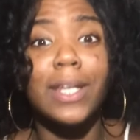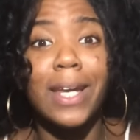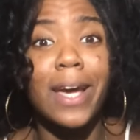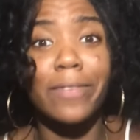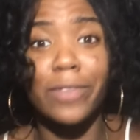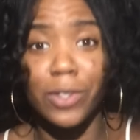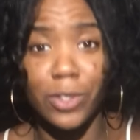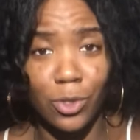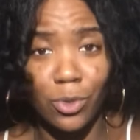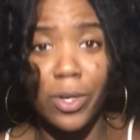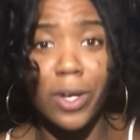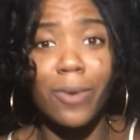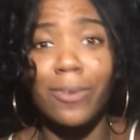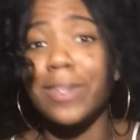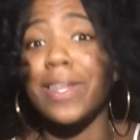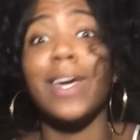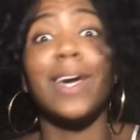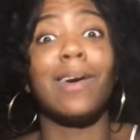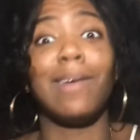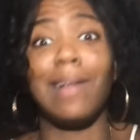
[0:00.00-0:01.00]
after you hear what
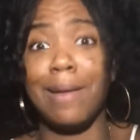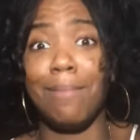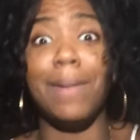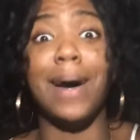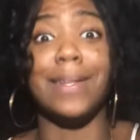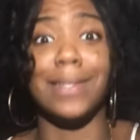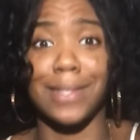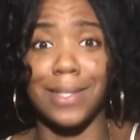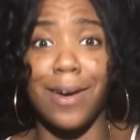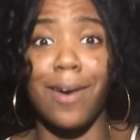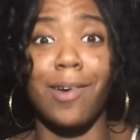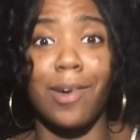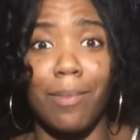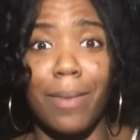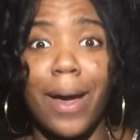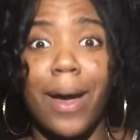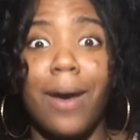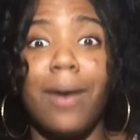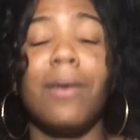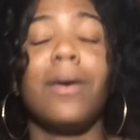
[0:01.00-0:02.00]
the hell I'm about to talk
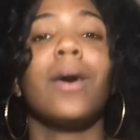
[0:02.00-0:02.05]
about.